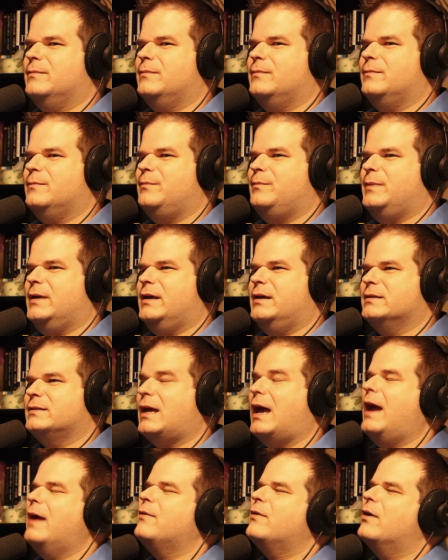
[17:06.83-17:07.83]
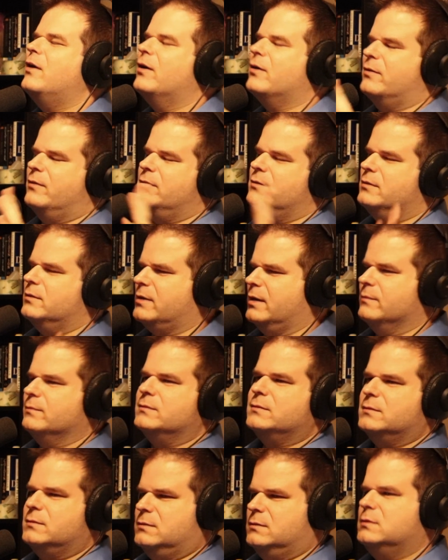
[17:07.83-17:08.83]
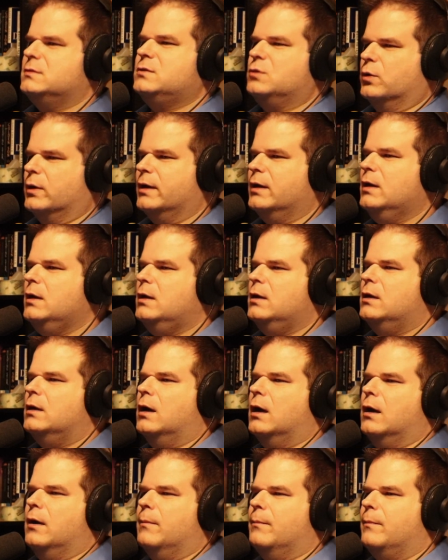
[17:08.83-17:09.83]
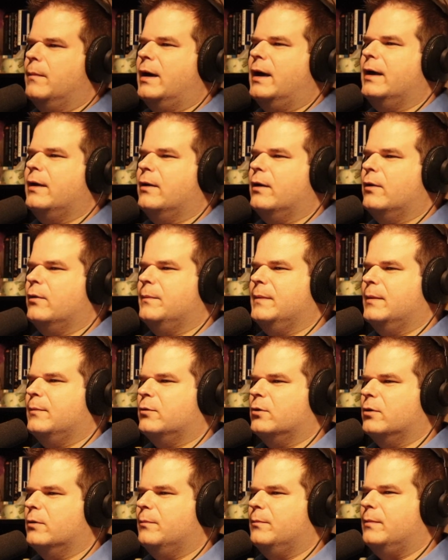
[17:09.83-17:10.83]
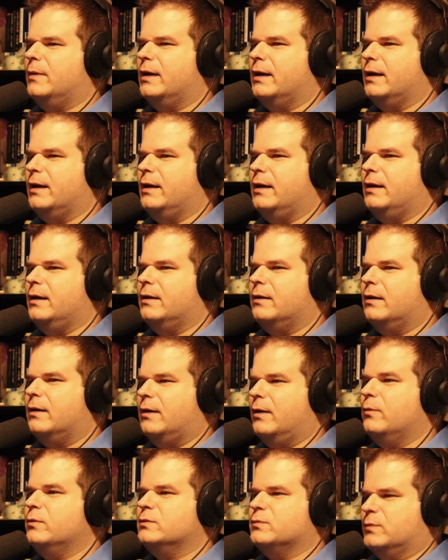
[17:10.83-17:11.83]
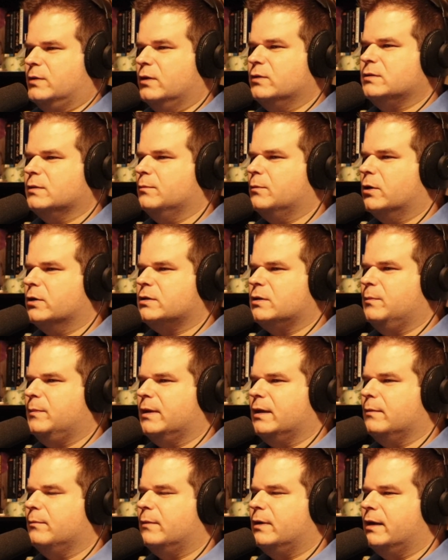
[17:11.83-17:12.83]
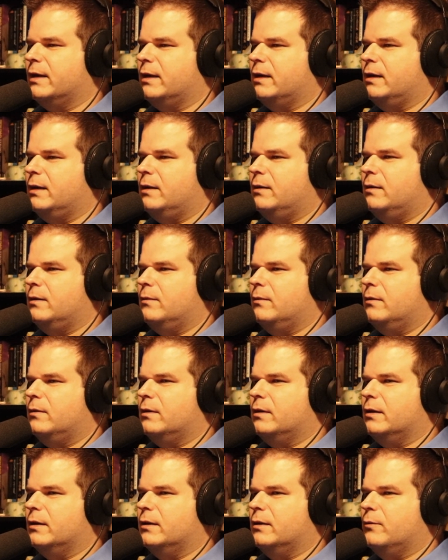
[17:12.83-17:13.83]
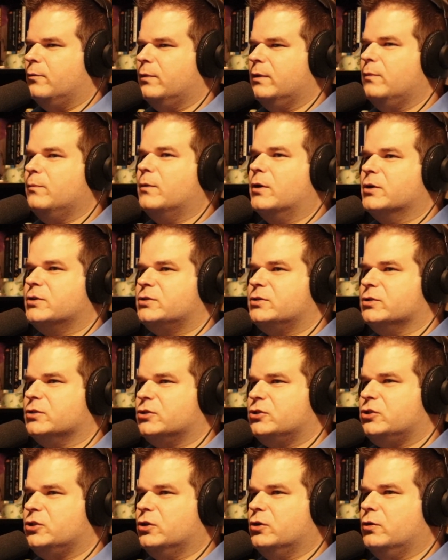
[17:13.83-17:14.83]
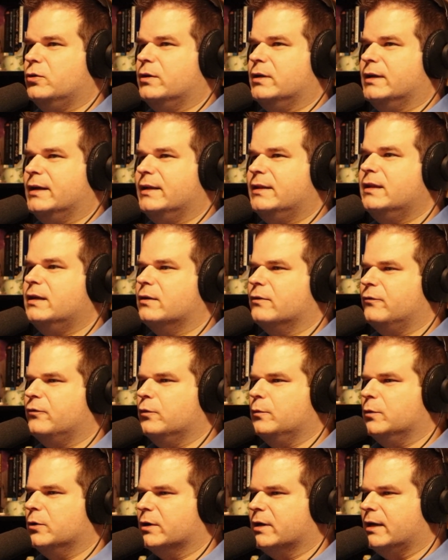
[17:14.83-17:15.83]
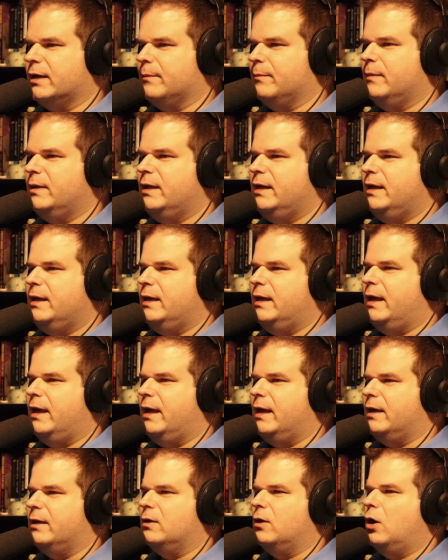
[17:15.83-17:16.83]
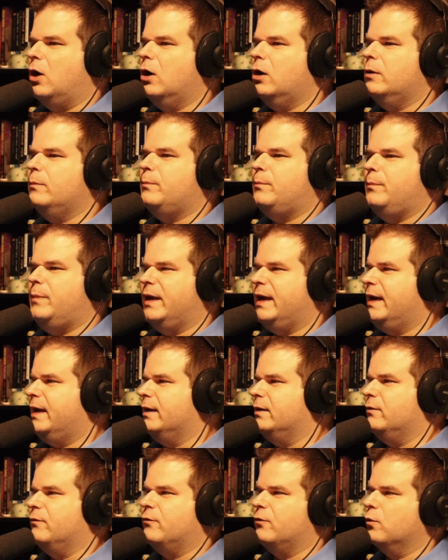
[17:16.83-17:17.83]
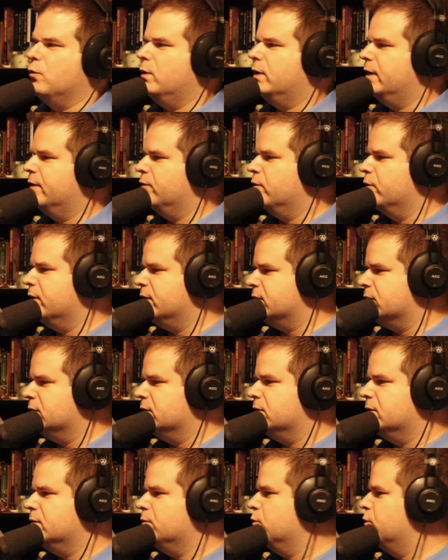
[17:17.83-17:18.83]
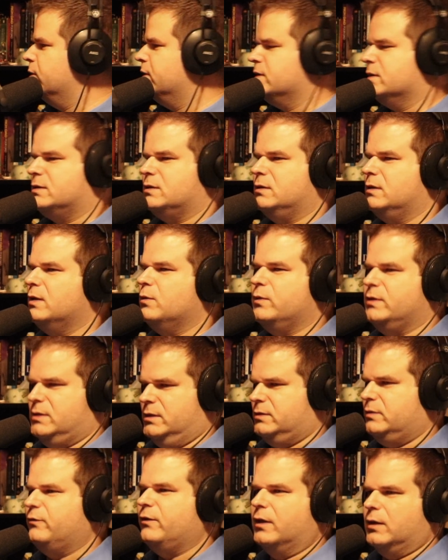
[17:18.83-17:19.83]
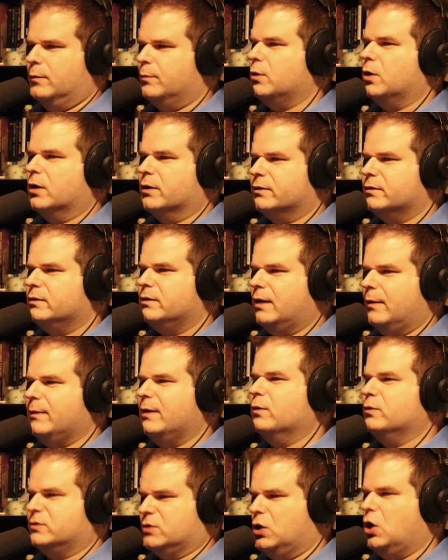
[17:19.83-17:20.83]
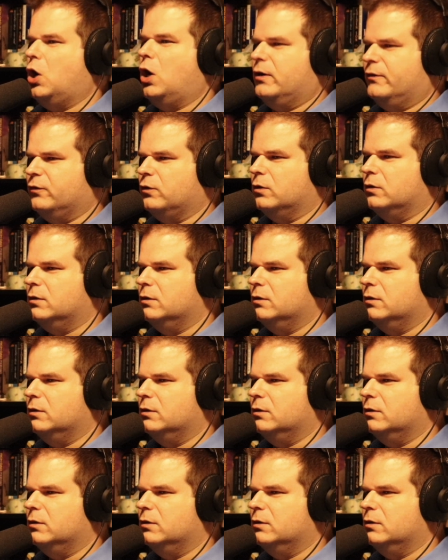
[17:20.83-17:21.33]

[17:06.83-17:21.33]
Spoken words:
parents. Okay, story. I remember when I was in marching band. We marched a show at a football game, and our band, for whatever reason, it just fell apart. I mean, it was awful.